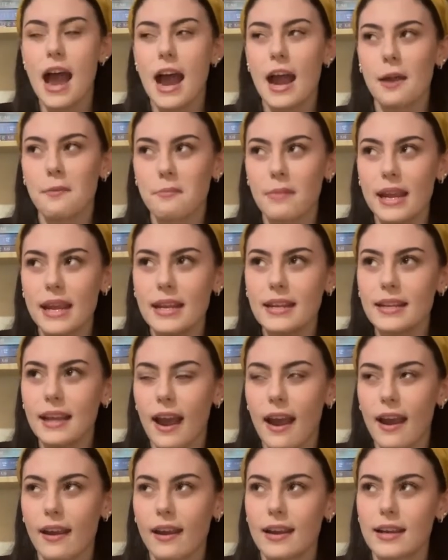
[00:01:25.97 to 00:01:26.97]
Our main
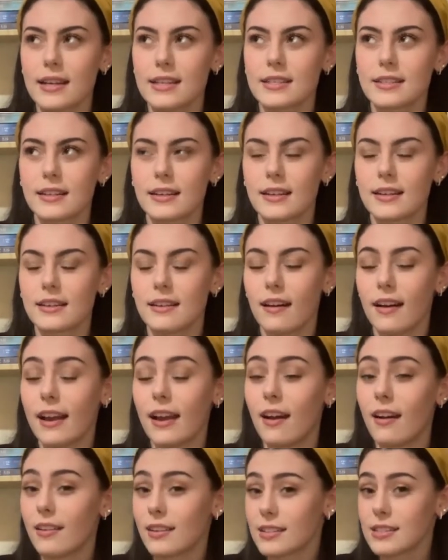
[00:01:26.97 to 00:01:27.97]
character, I
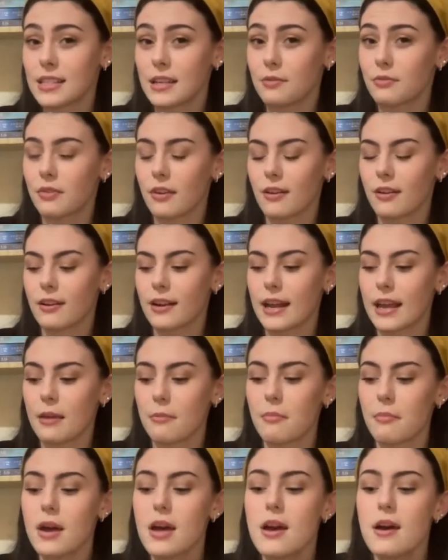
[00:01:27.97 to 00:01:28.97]
honestly have forgotten her
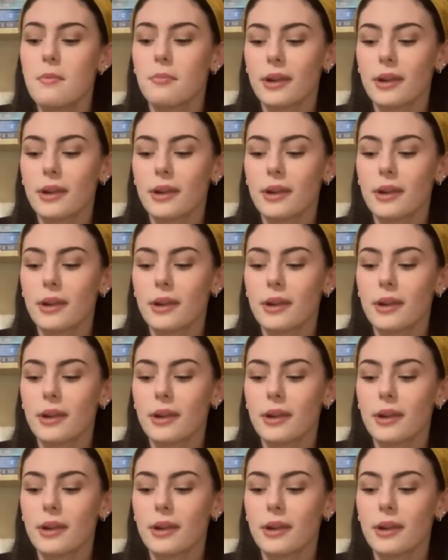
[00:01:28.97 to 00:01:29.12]
name,